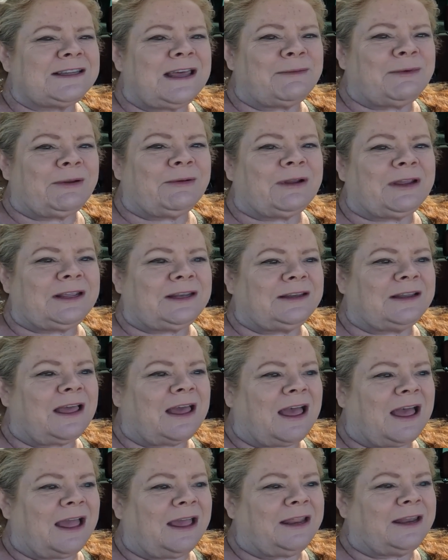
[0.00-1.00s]
time we were in
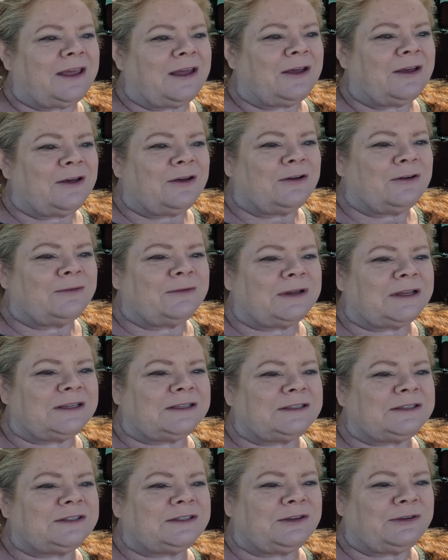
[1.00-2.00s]
Idaho
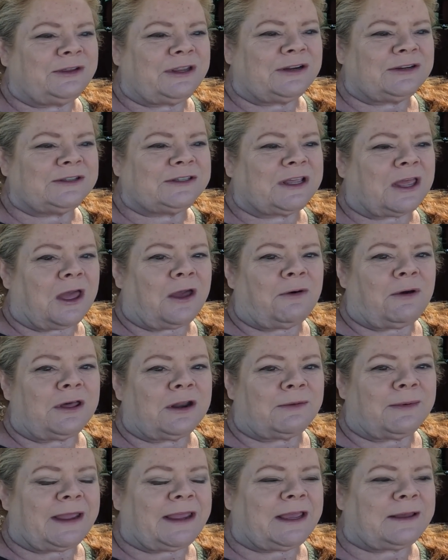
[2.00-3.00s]
was two years ago
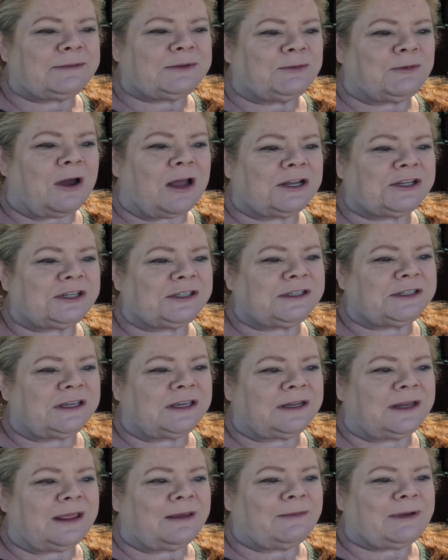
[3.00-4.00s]
on our way up to
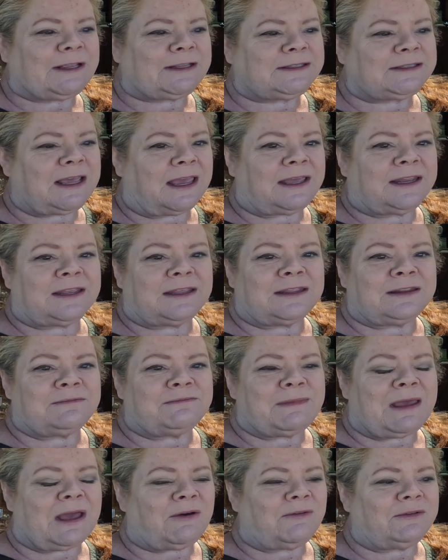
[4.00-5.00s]
Washington and we stayed
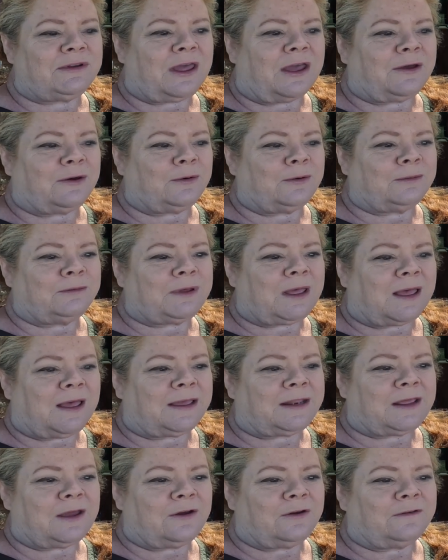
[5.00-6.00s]
in Mountain Home,
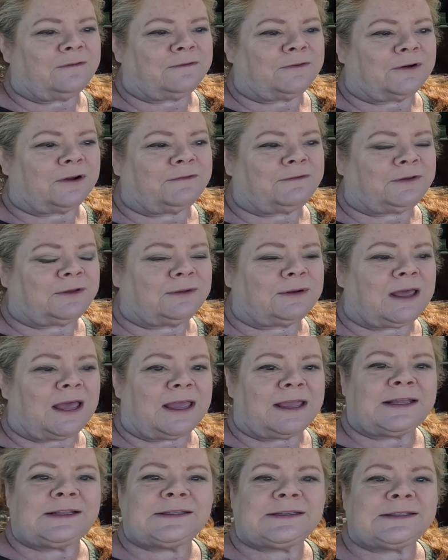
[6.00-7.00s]
Idaho for a few
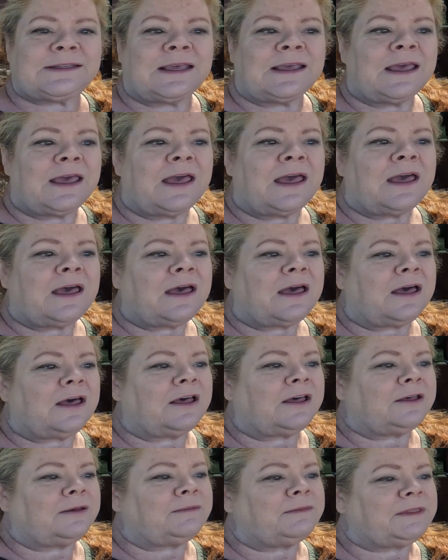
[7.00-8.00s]
nights.
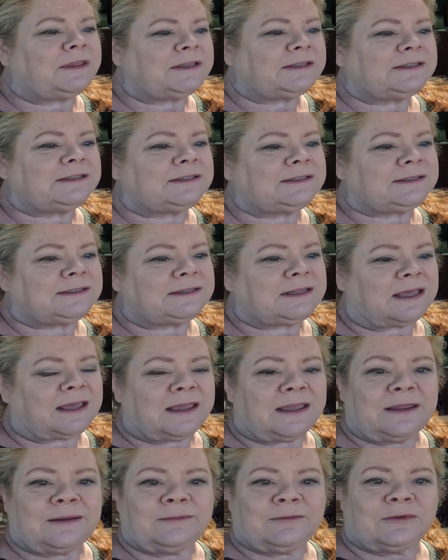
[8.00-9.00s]
Um, this
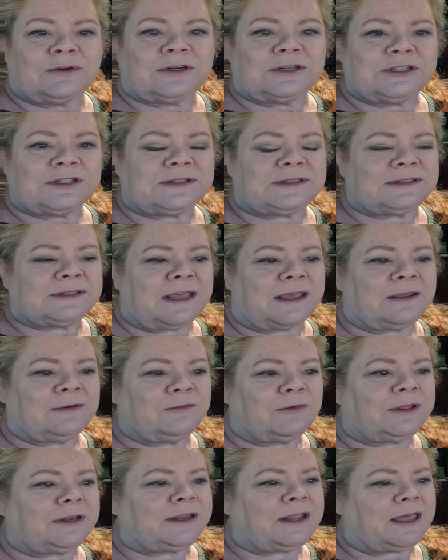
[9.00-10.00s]
time we're just
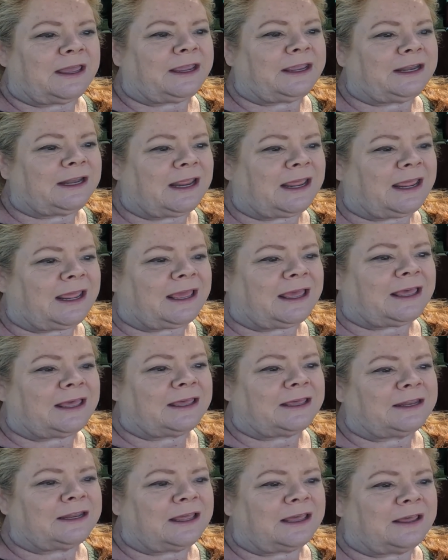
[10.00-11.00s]
staying one night
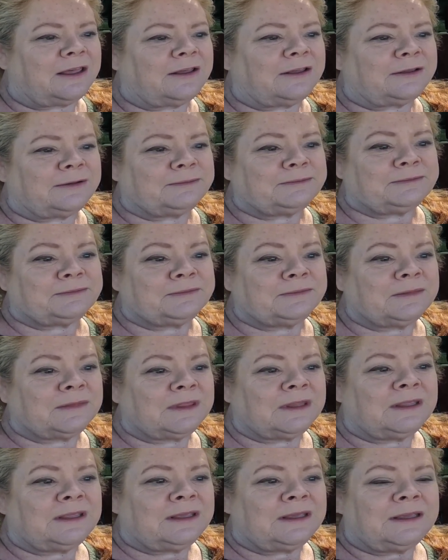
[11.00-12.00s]
and
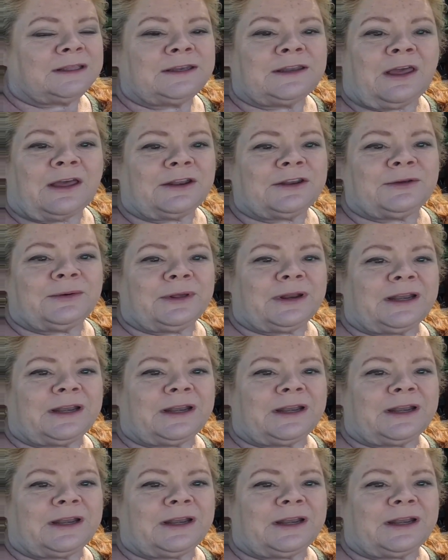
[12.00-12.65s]
um, not doing